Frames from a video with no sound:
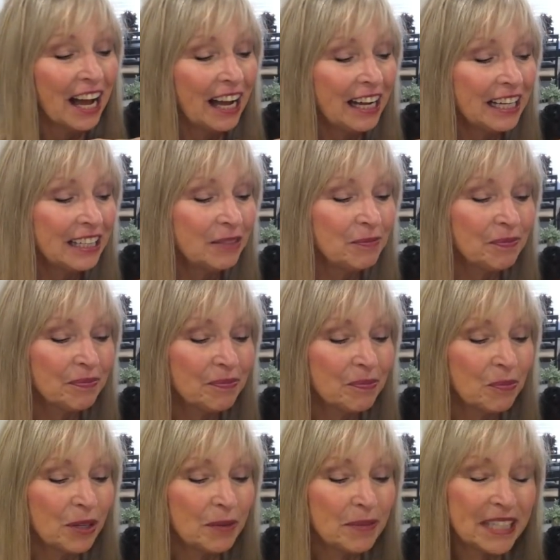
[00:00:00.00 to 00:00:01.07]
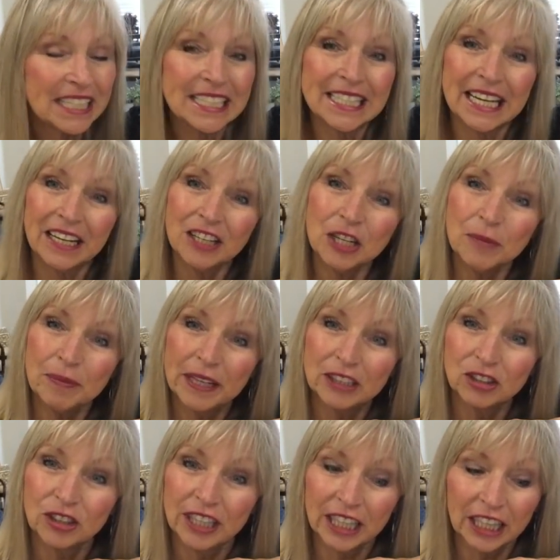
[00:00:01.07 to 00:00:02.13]
Um, what am I gonna tell you about
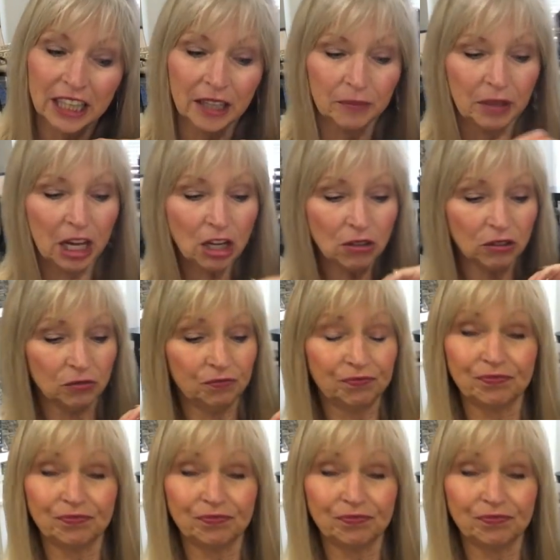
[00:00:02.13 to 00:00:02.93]
Trunk Club? Oh,